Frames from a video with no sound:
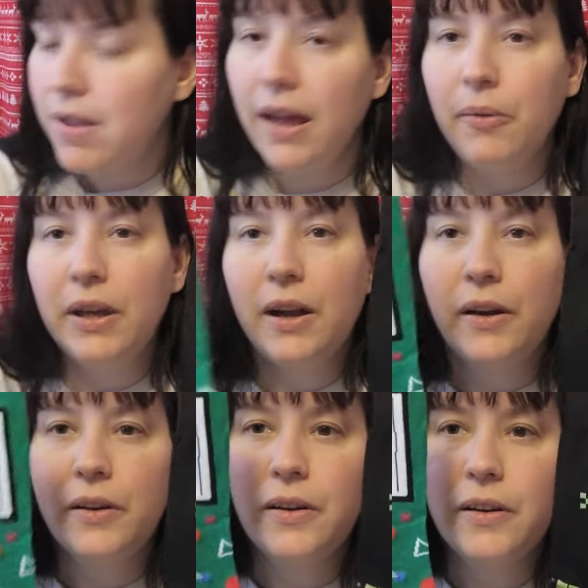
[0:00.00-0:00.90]
There we
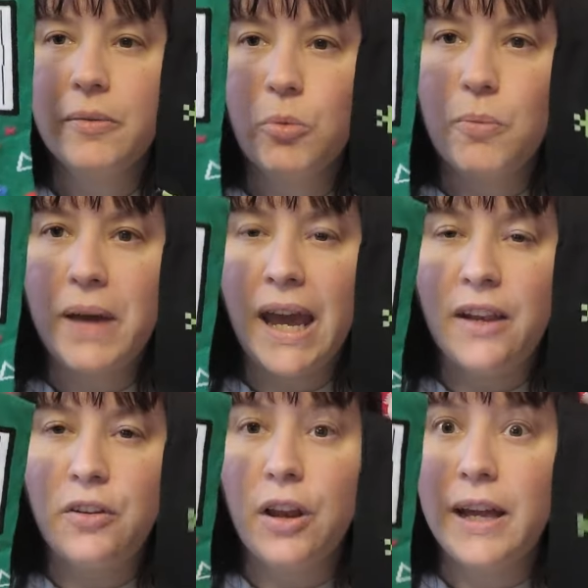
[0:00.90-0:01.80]
go. What
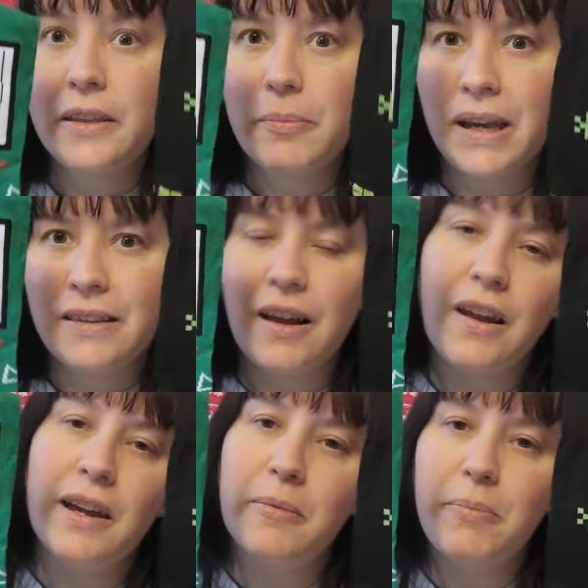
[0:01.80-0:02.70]
pair do you like the best? I
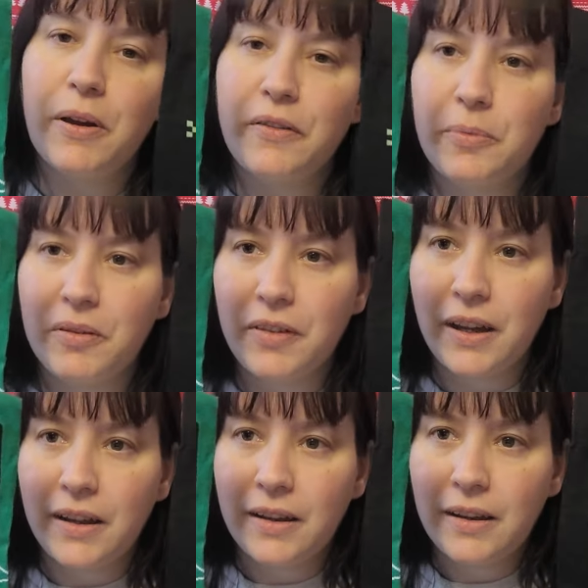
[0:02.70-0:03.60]
like them both, to be
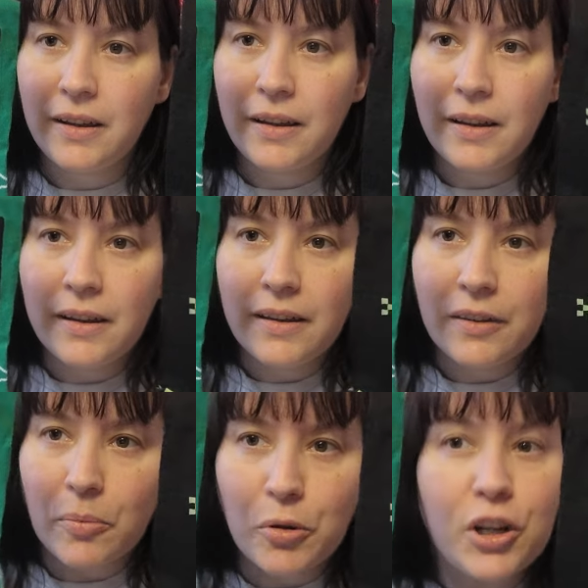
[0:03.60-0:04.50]
fair,
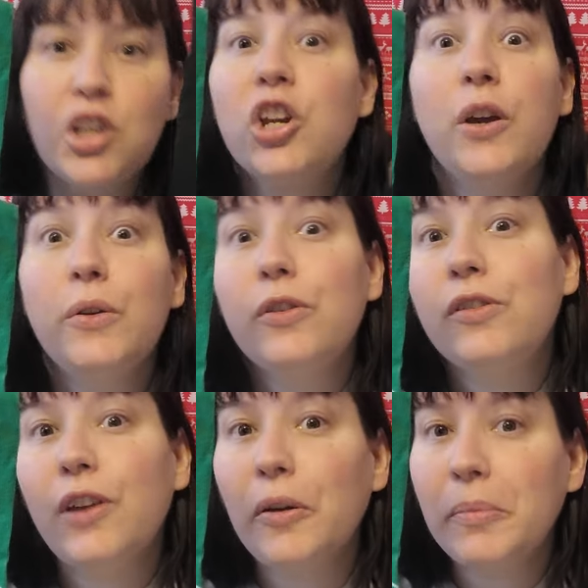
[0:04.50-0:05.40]
so I'm not going to
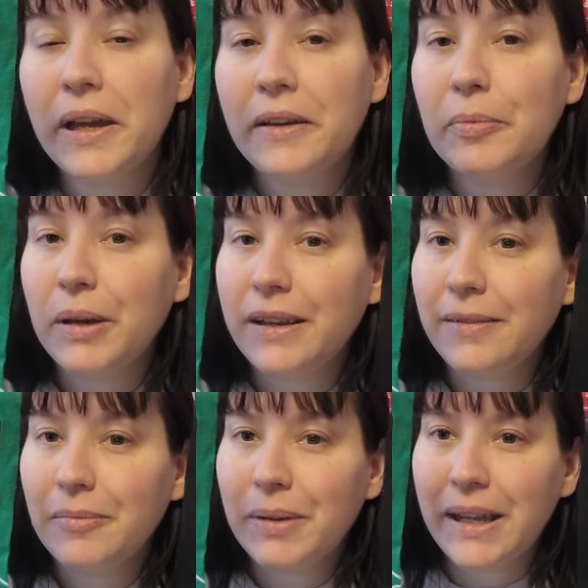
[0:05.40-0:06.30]
choose, don't make me.
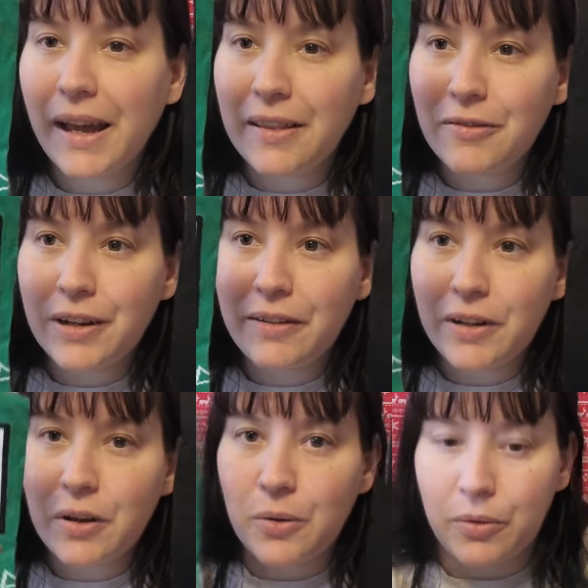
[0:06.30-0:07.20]
But yeah, they're really,
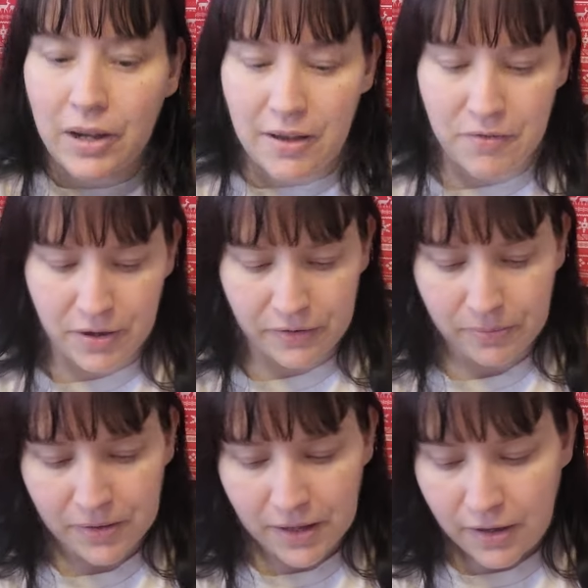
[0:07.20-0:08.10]
really cool. Love those.
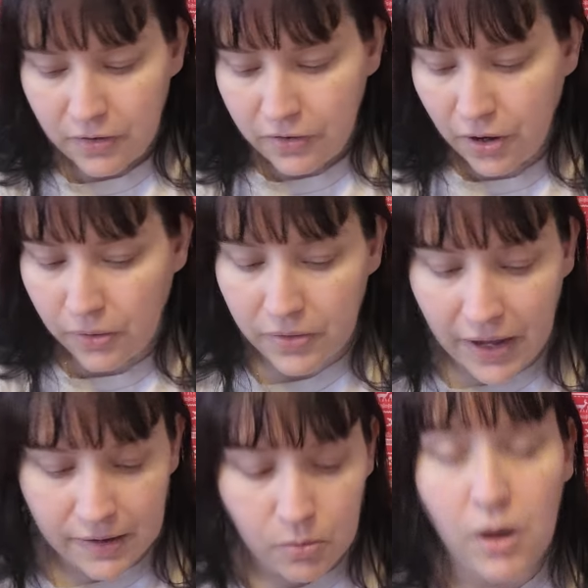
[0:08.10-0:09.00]
So
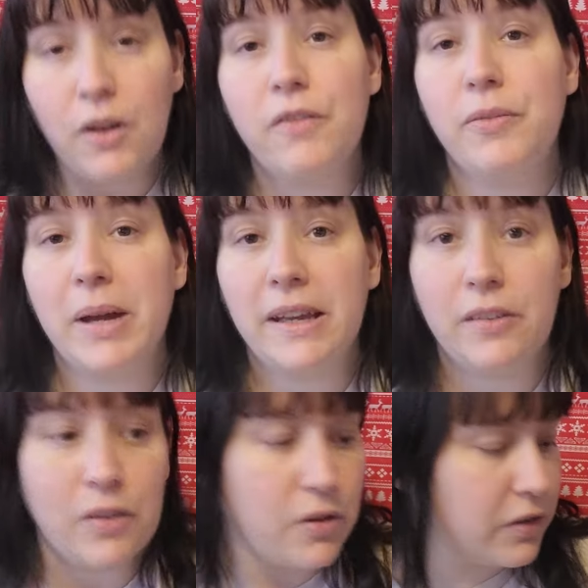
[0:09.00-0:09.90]
that is what I got from
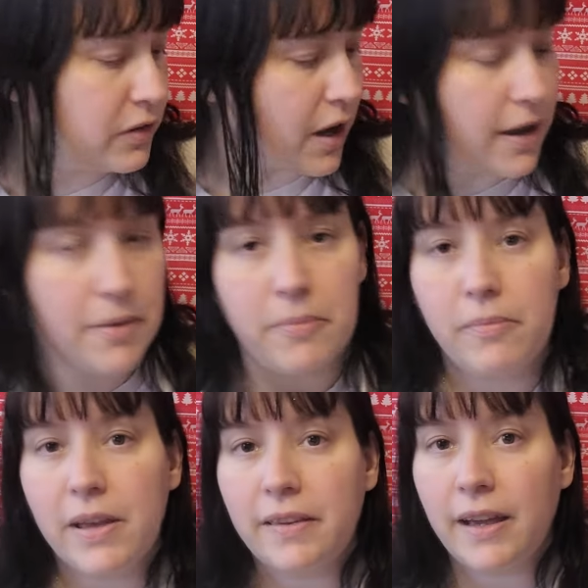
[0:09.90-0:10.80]
ASOS.
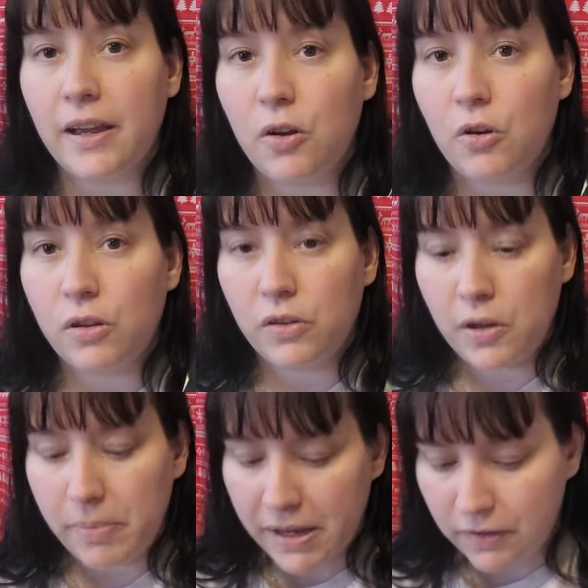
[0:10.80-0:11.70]
As I say, I've got
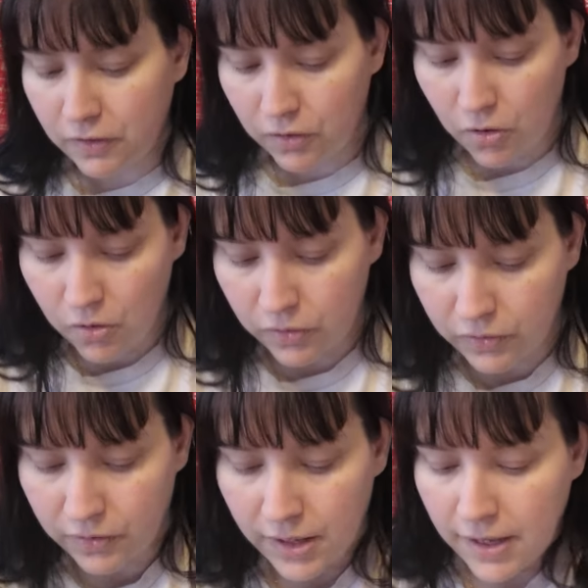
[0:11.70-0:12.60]
two pairs of socks,